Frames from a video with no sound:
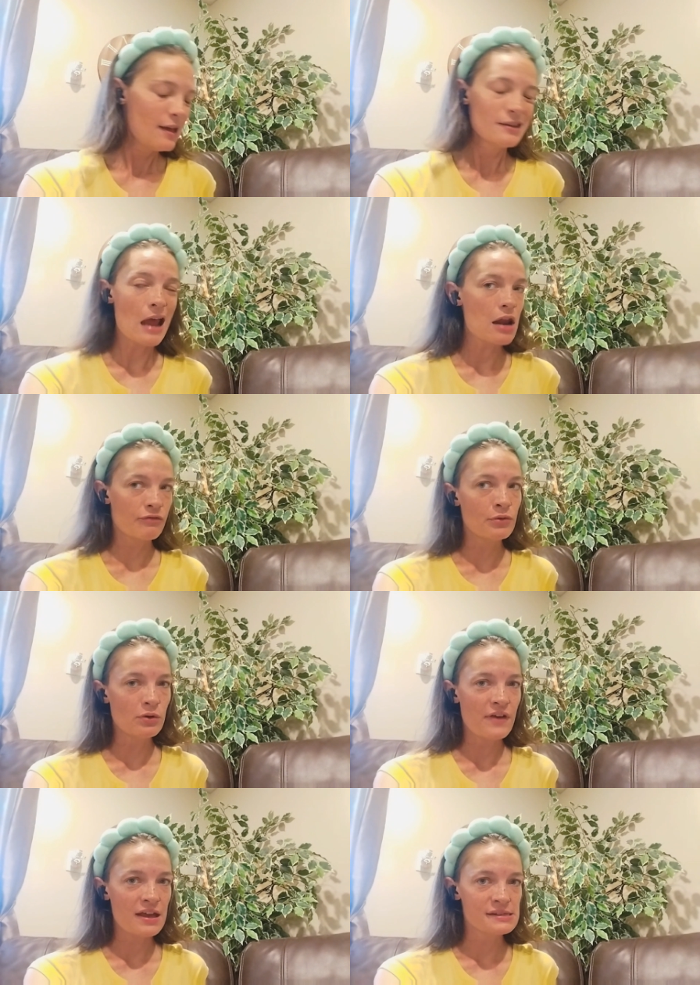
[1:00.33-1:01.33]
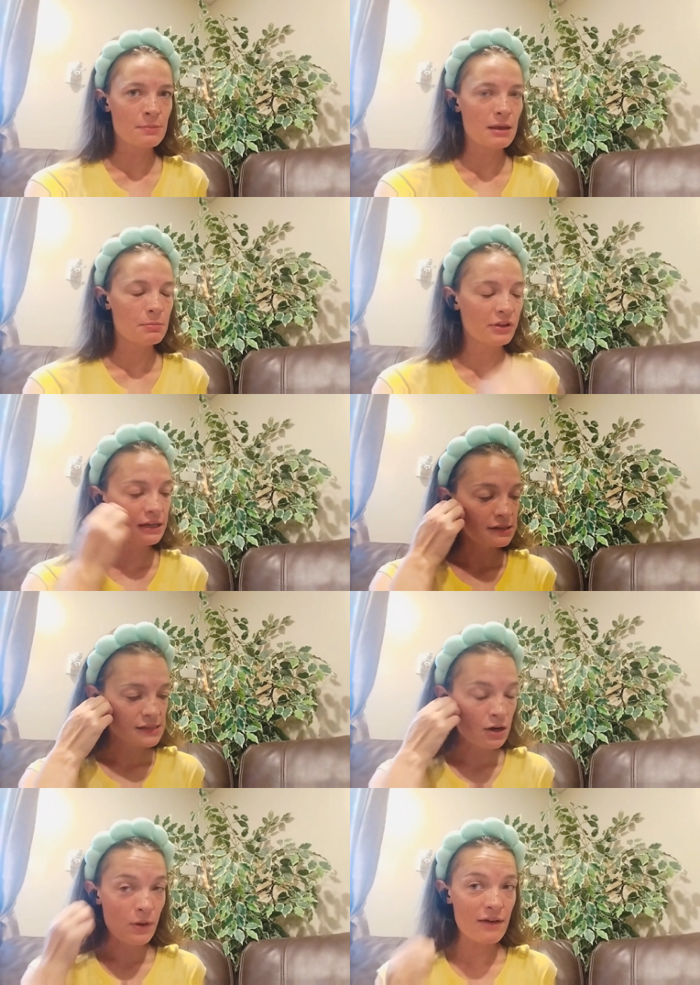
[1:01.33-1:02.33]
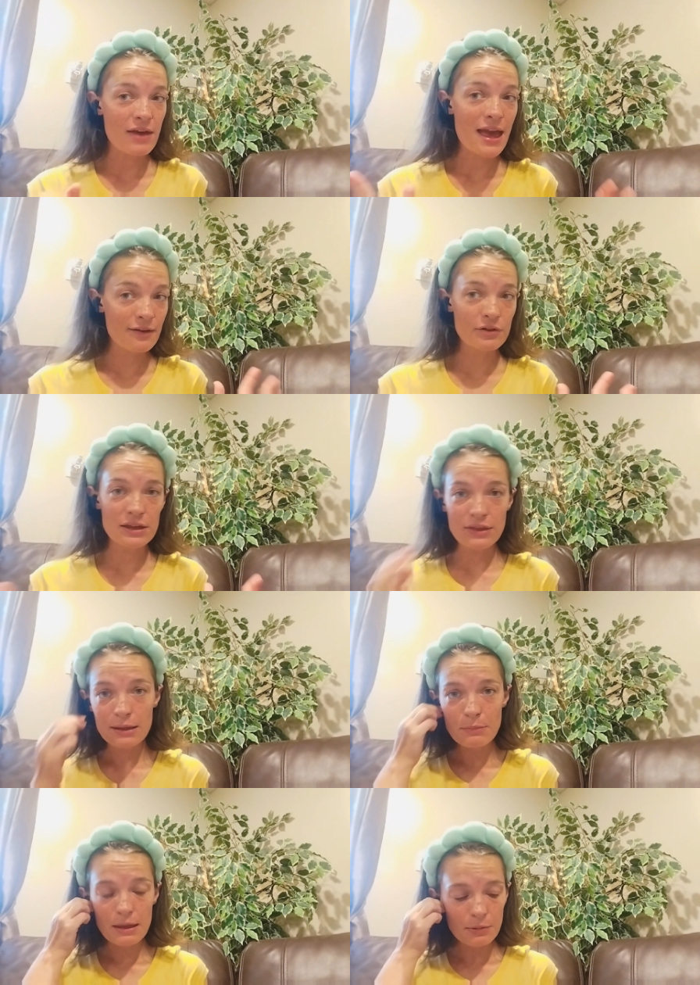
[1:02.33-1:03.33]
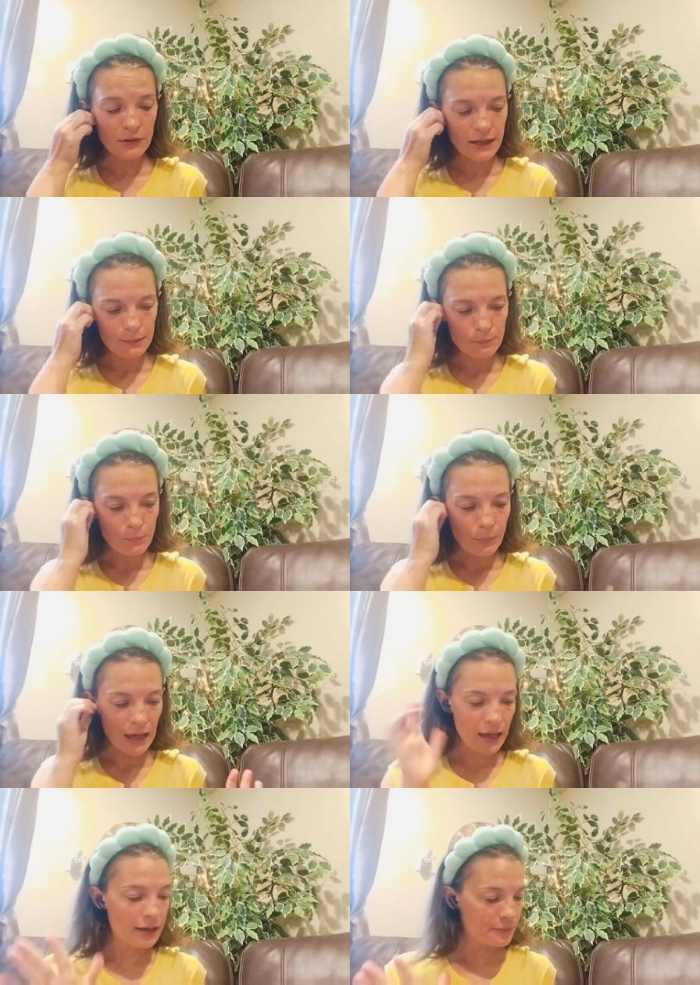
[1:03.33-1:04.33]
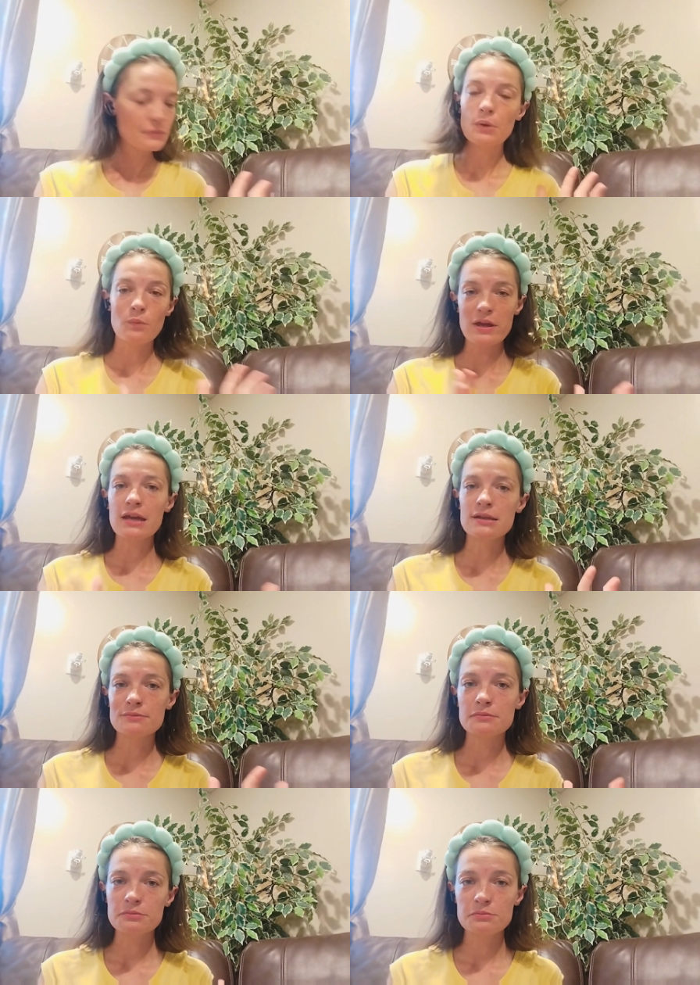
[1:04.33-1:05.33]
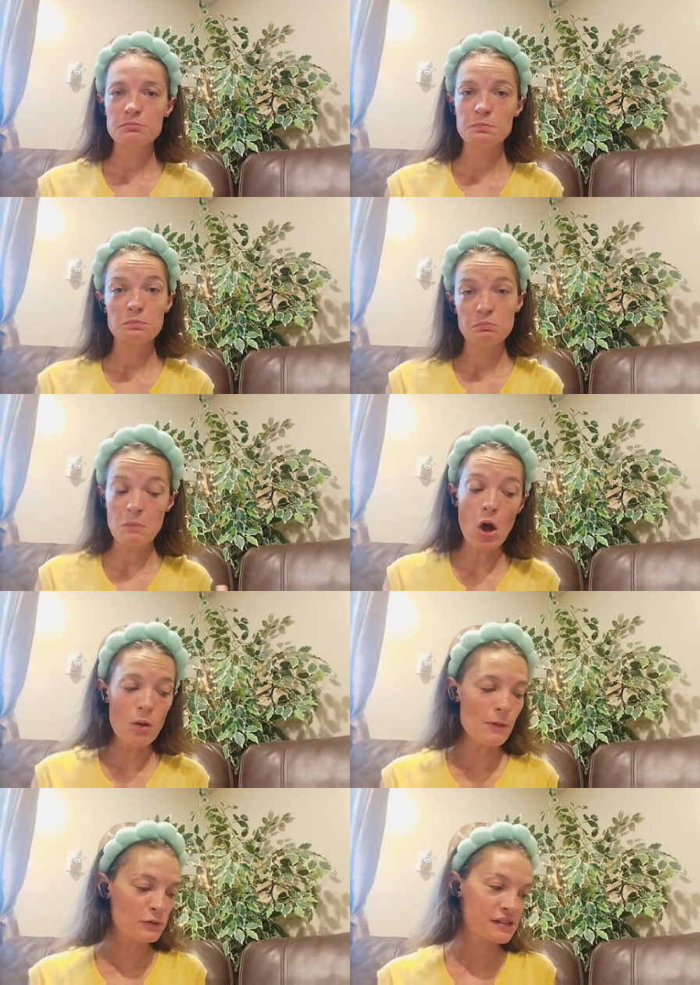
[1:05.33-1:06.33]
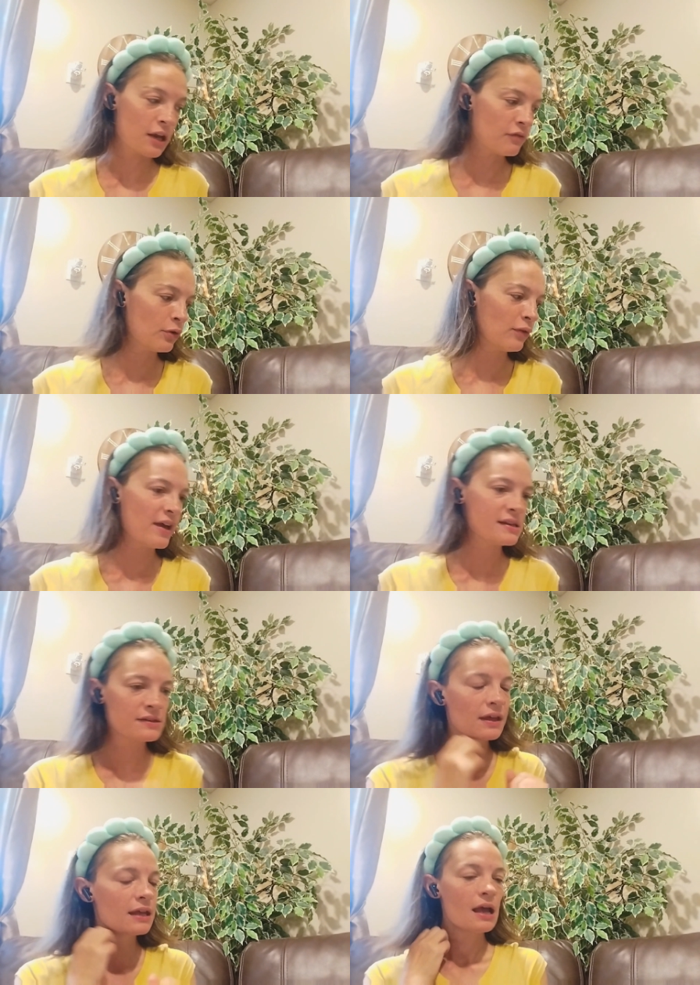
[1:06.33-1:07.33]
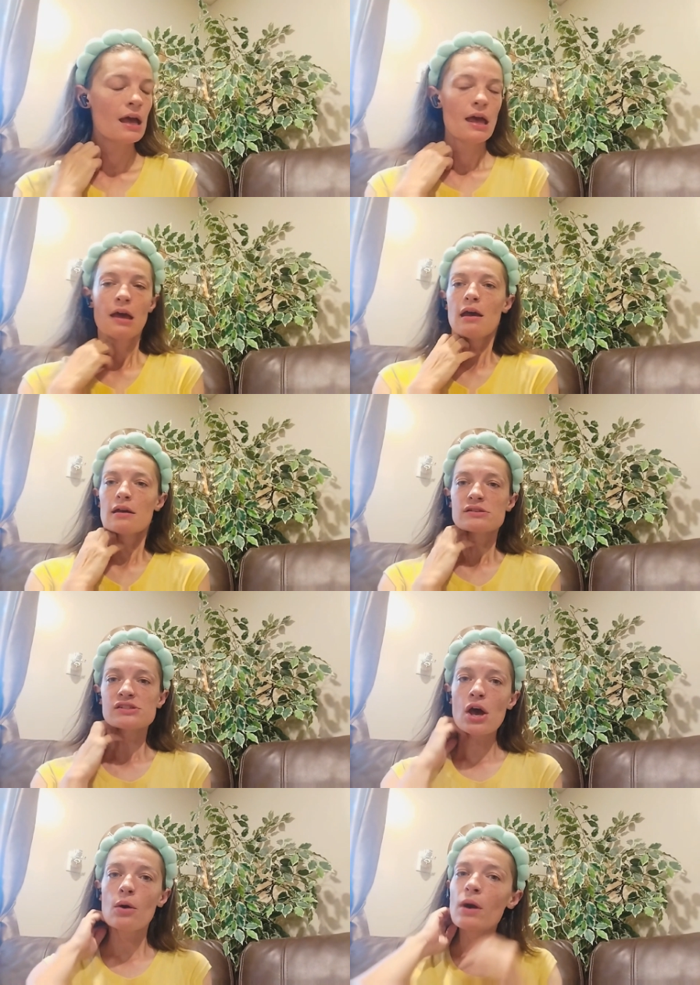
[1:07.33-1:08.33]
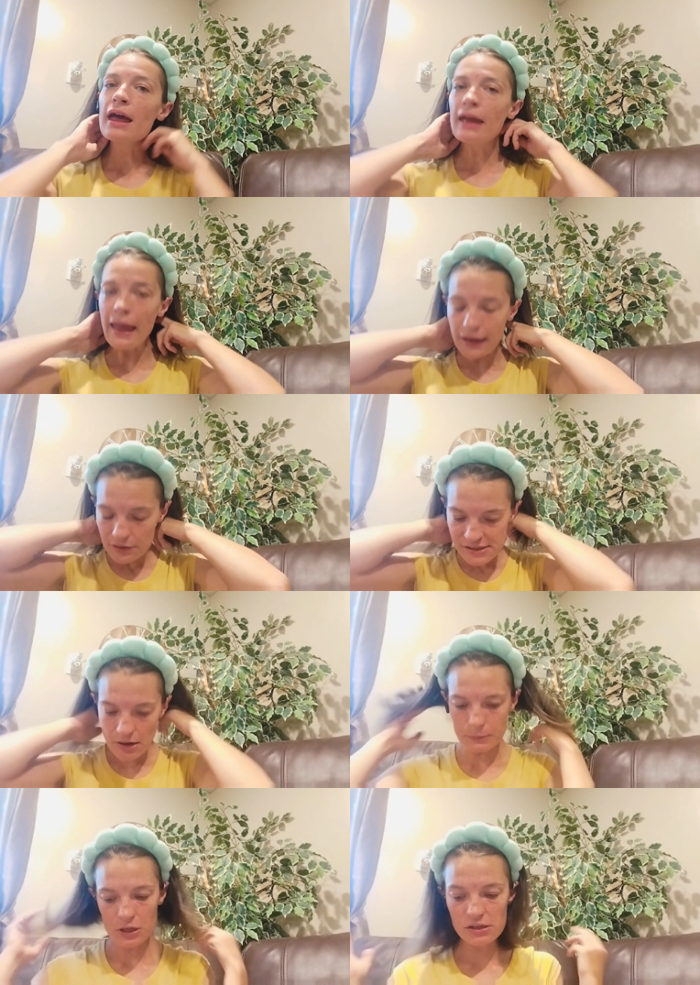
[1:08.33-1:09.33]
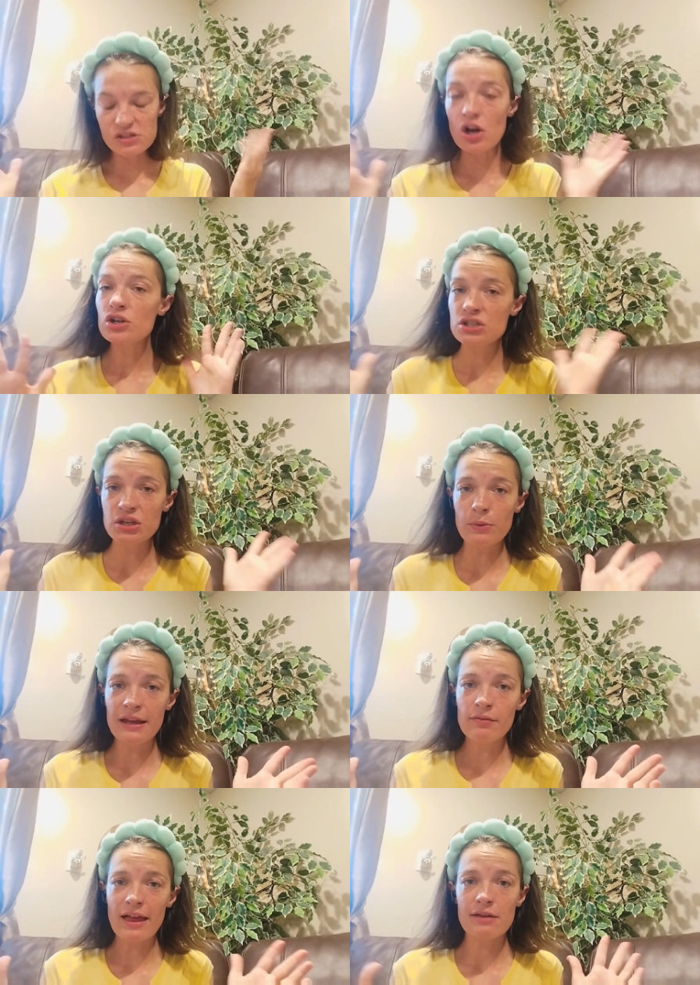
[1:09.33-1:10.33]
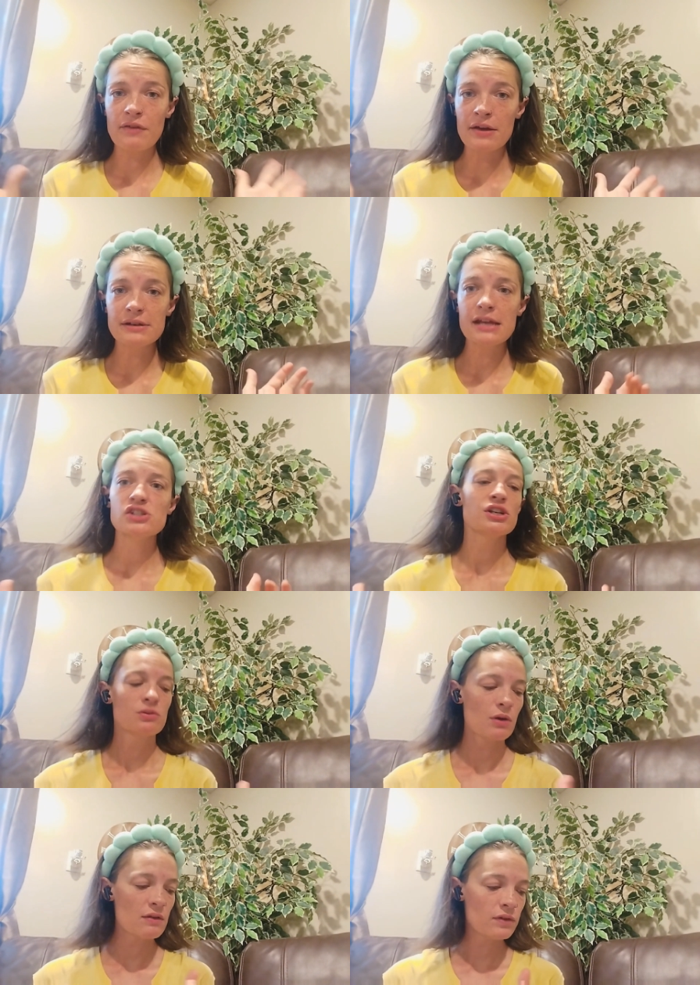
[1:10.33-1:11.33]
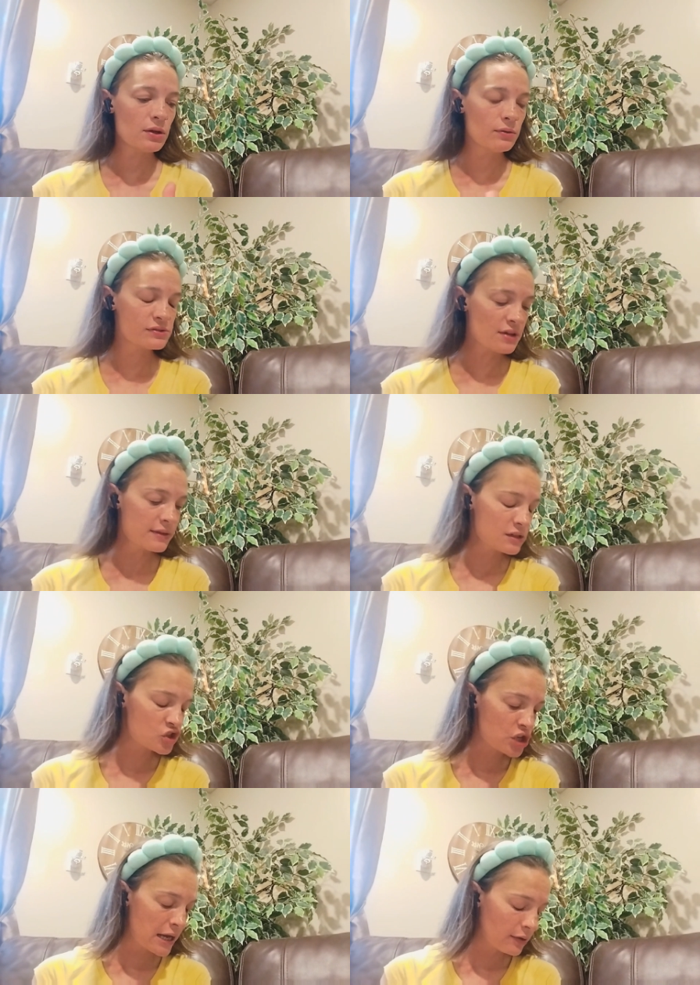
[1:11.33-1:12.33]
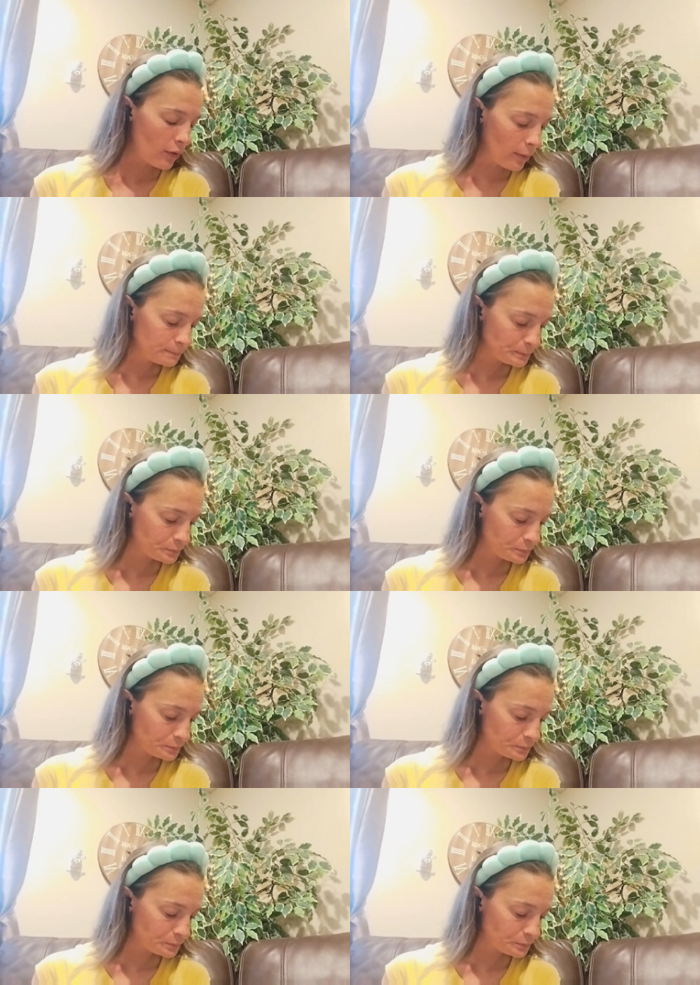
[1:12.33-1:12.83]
Not a full face of Maybelline because I don't have everything Maybelline, but we can almost get a full face of it. So here's how I'm going to start doing like foundation reviews on this channel.